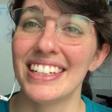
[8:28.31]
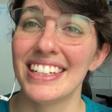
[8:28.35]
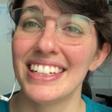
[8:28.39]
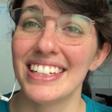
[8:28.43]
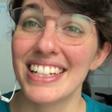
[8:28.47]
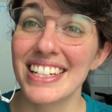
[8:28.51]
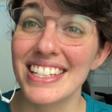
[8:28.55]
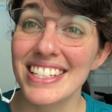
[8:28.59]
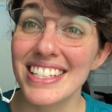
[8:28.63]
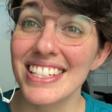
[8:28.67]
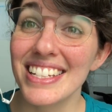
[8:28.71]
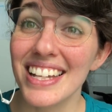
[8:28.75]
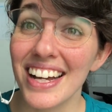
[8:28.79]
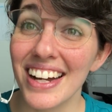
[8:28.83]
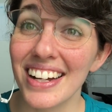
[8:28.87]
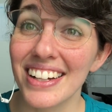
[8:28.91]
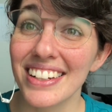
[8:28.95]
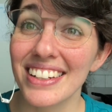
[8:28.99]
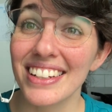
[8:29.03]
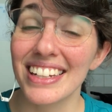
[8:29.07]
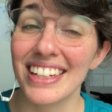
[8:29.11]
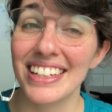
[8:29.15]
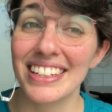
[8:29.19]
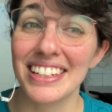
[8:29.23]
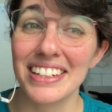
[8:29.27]
He's
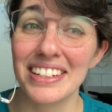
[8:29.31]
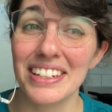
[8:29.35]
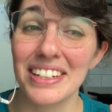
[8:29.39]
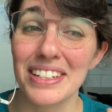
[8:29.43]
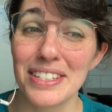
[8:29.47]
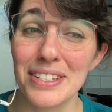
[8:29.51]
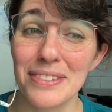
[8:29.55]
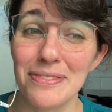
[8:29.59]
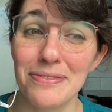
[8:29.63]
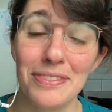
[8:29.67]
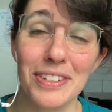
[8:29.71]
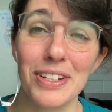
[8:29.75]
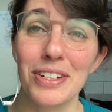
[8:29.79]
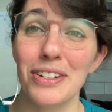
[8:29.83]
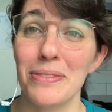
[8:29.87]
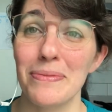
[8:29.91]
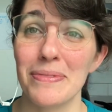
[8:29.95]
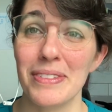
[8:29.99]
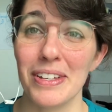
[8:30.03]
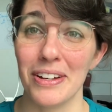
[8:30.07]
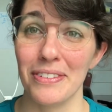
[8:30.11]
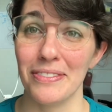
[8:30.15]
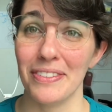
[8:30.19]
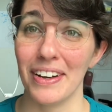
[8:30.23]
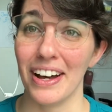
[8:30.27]
young and he needs to figure
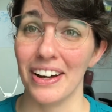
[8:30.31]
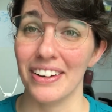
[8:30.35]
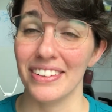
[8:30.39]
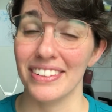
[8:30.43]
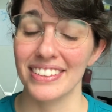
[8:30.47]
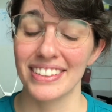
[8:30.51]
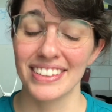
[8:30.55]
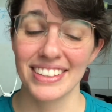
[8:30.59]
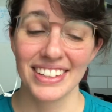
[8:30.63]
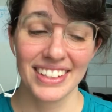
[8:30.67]
himself out.